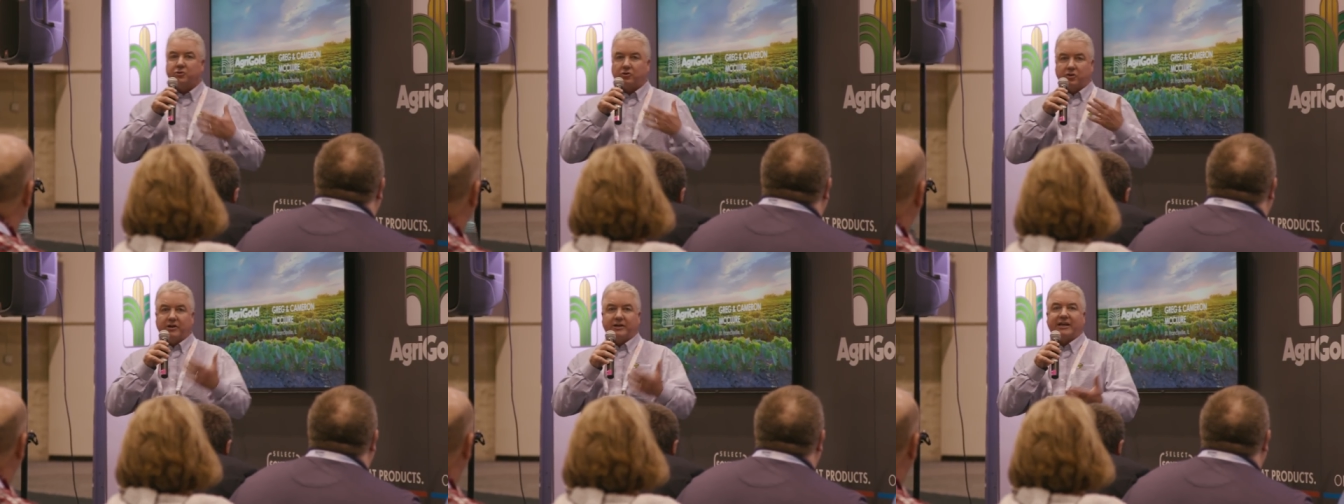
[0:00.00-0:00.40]

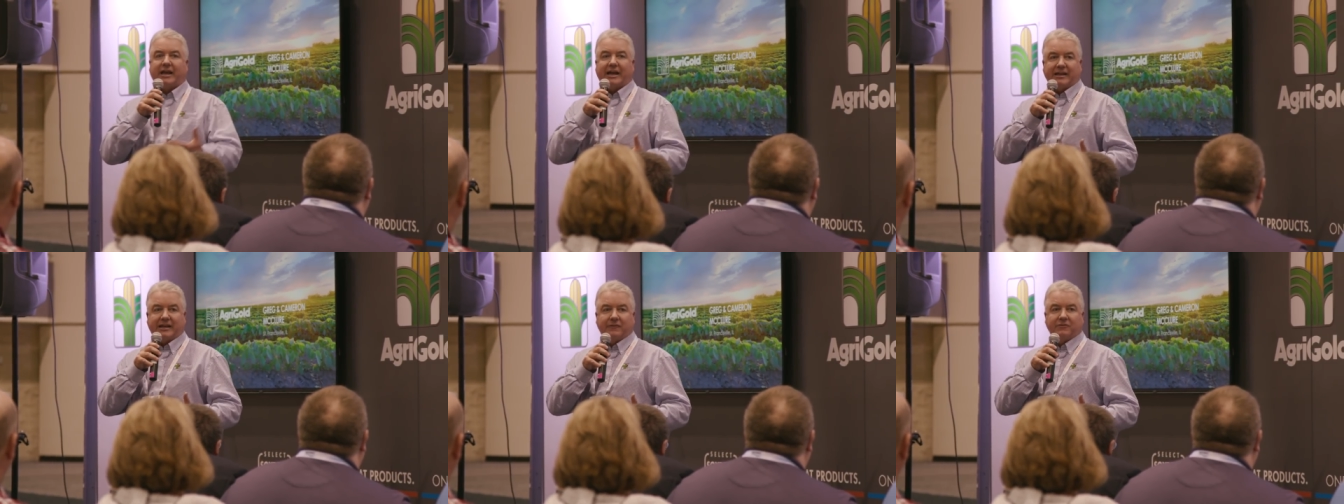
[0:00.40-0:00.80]
They're going to
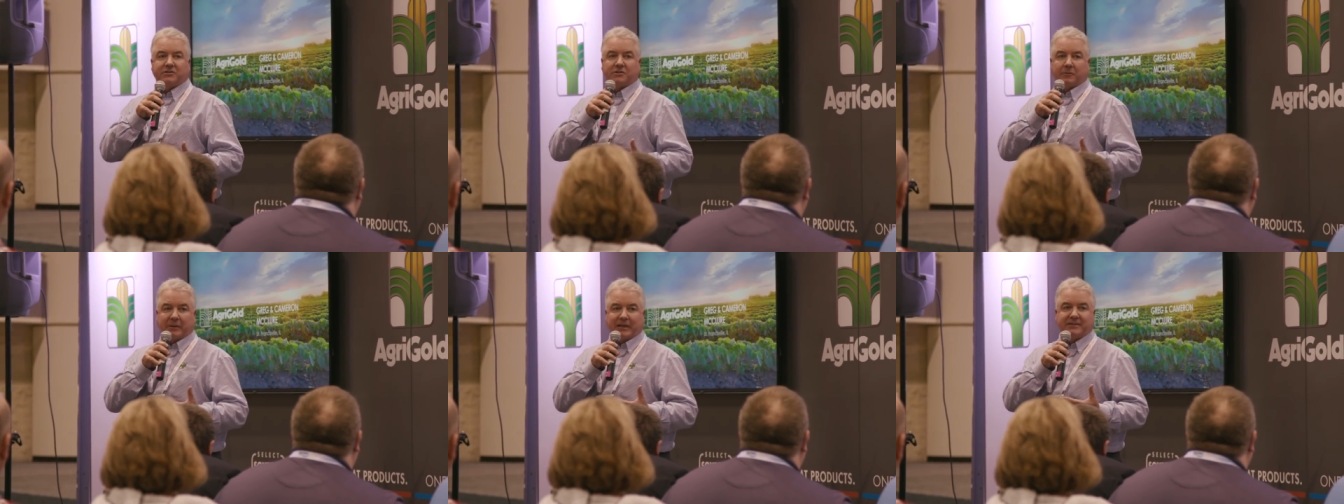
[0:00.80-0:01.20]
kind of give us
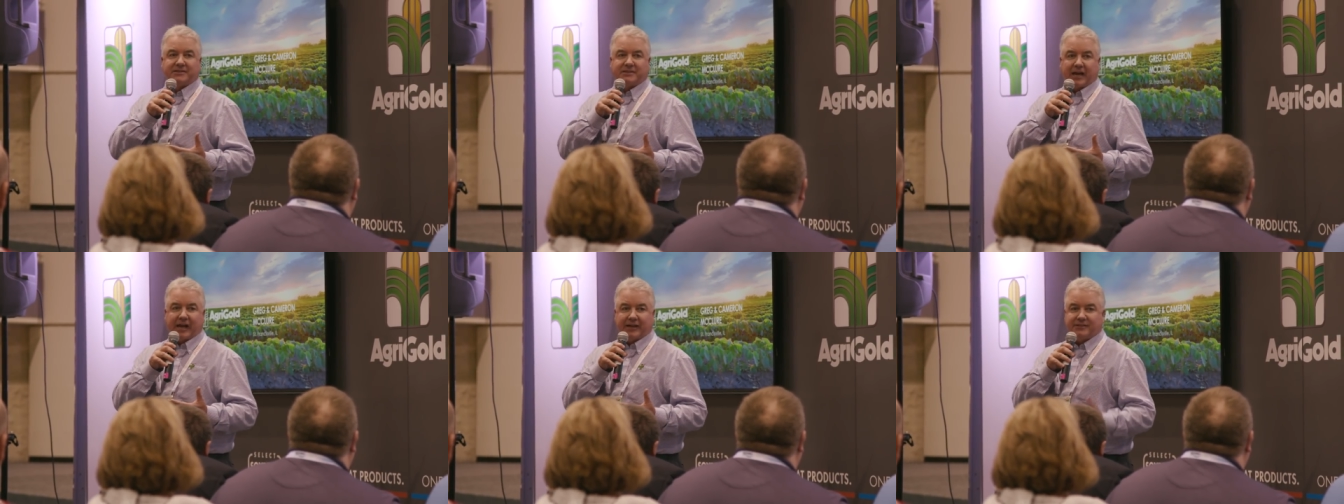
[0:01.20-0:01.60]
some
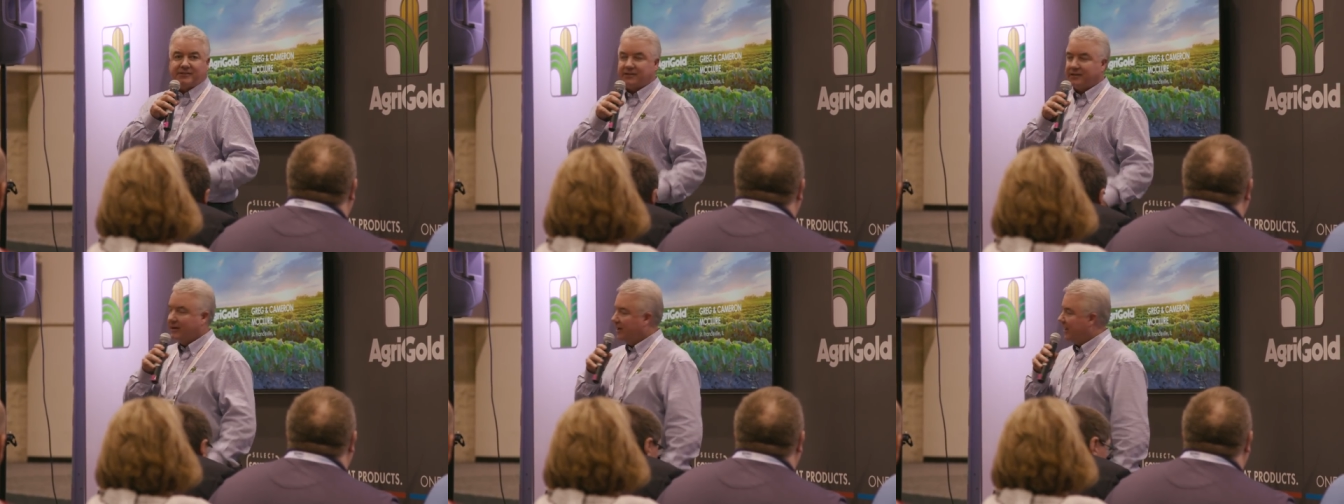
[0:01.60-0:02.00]
insights